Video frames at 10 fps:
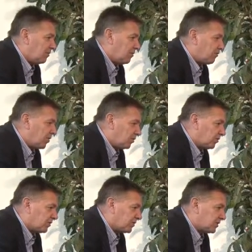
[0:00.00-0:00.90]
We have a
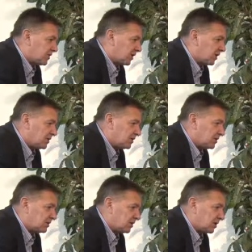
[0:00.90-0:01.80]
lot of
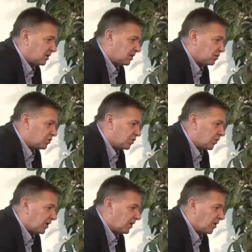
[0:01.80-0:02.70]
studies
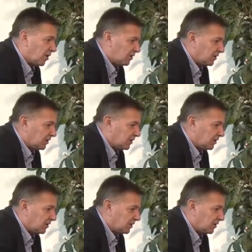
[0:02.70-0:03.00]
showing now